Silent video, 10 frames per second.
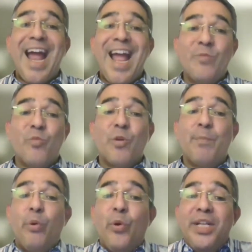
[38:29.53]
and we're
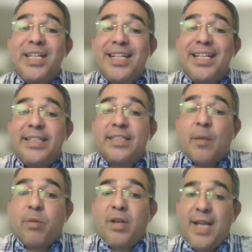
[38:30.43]
putting it
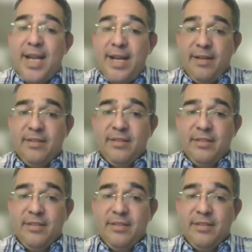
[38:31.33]
into play.